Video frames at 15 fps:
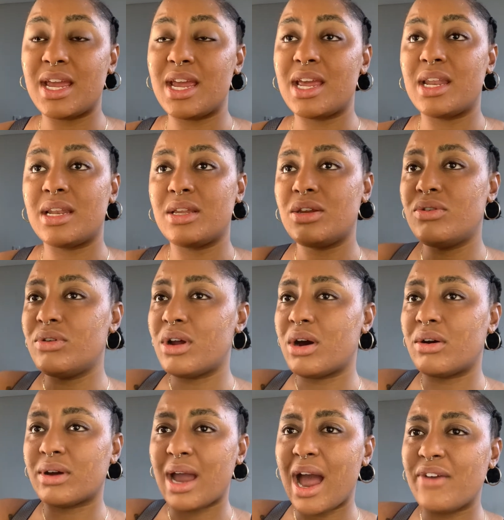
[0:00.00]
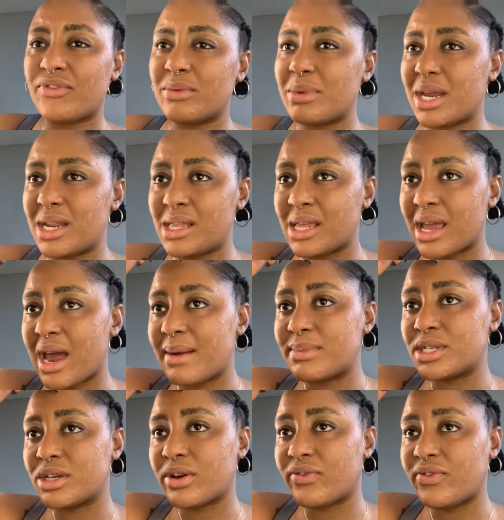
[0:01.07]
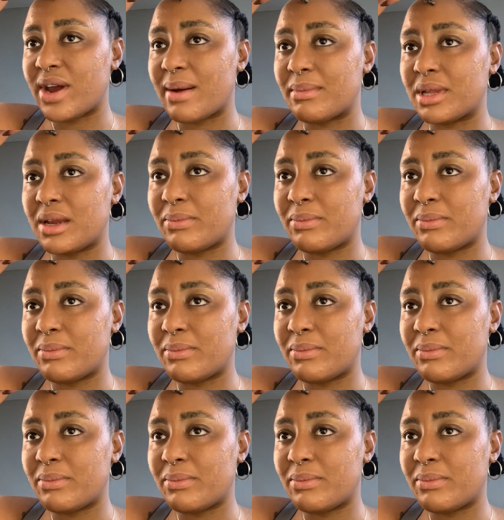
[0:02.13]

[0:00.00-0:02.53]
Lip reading: and you know, God forbid anything happens to your family,